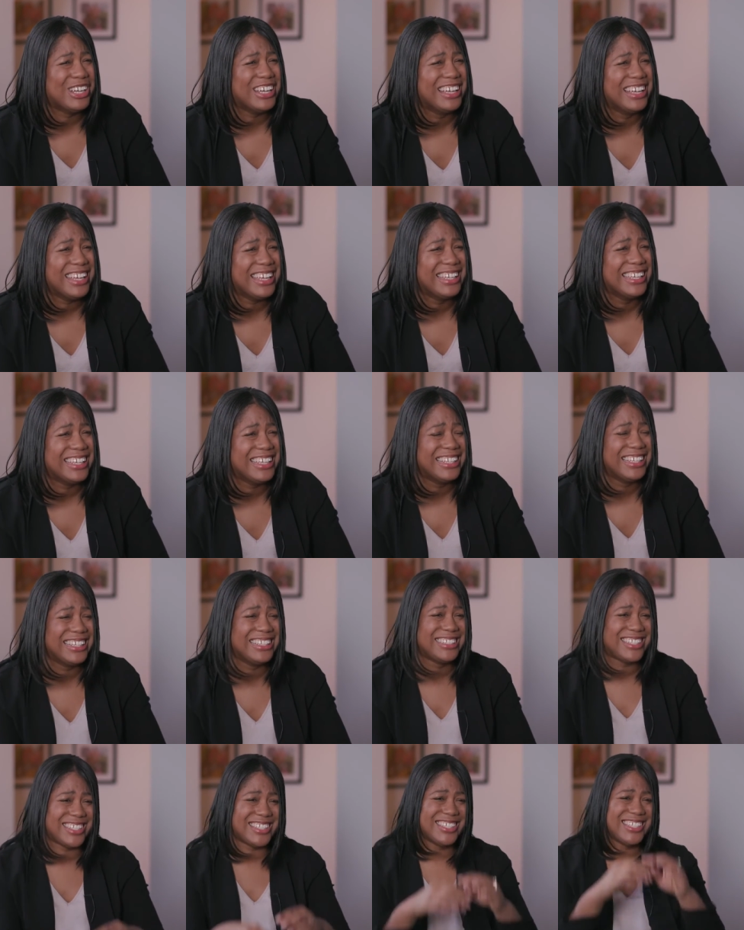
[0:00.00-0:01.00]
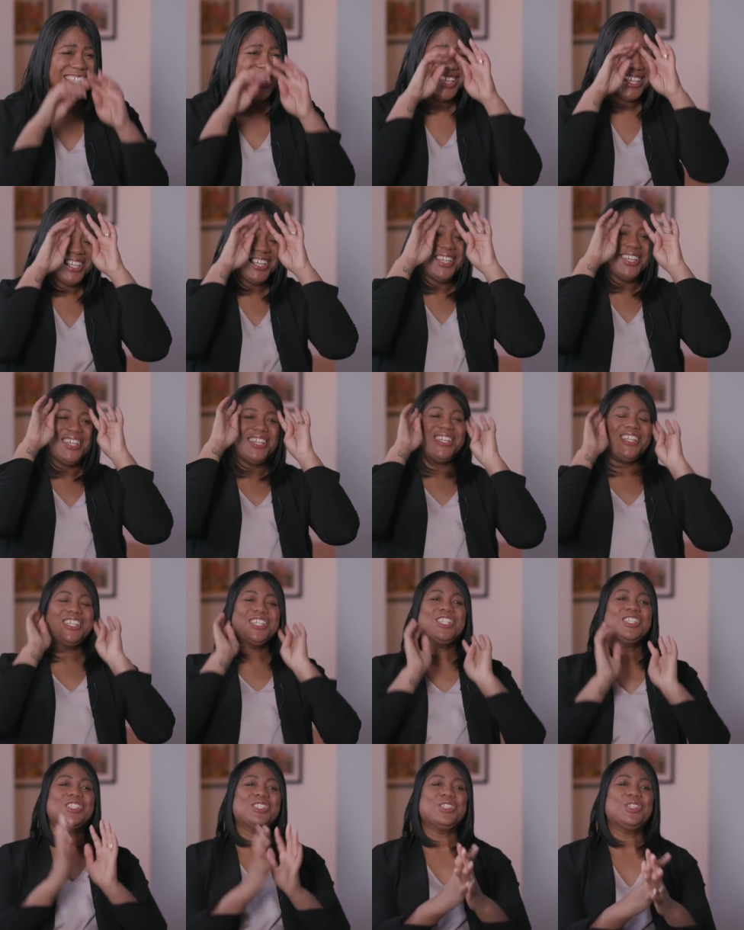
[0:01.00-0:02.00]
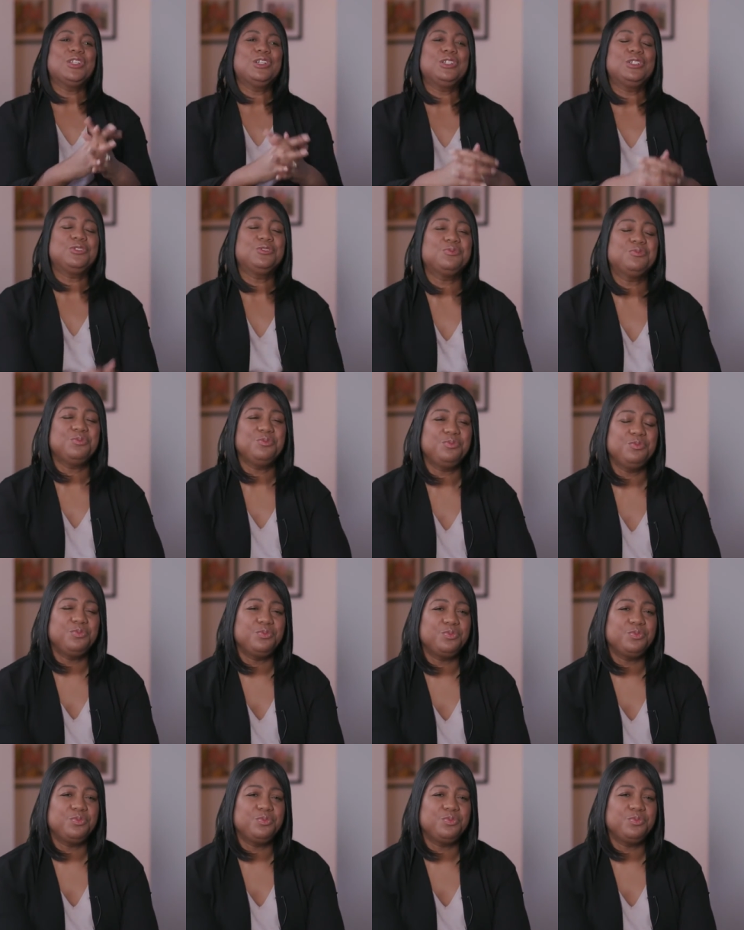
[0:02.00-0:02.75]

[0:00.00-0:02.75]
So, so, so tell me this,